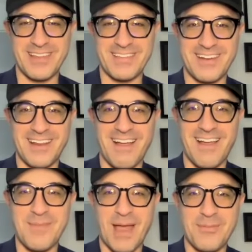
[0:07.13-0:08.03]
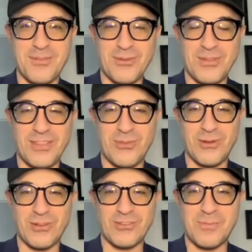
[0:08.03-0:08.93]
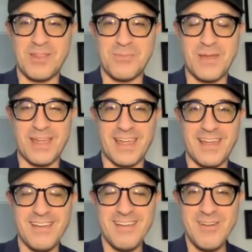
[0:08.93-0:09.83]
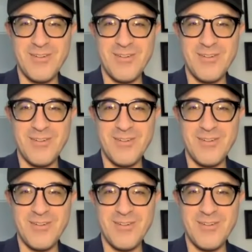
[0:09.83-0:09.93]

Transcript: And today I am absolutely thrilled to be speaking